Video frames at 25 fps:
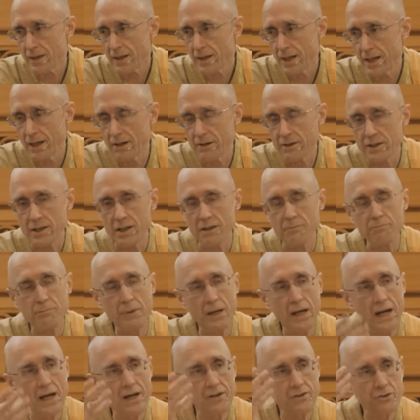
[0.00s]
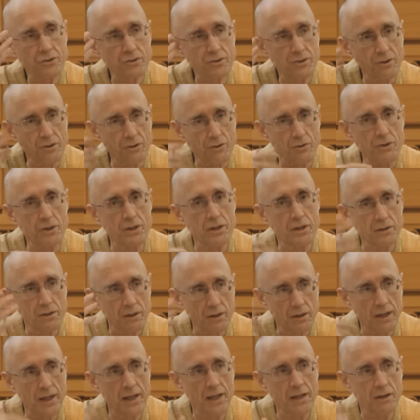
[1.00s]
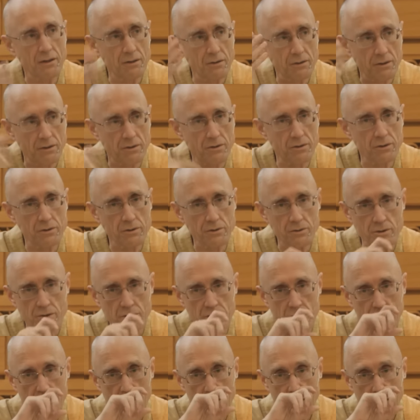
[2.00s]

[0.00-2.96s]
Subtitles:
how to get past their greed, their anger, their delusions.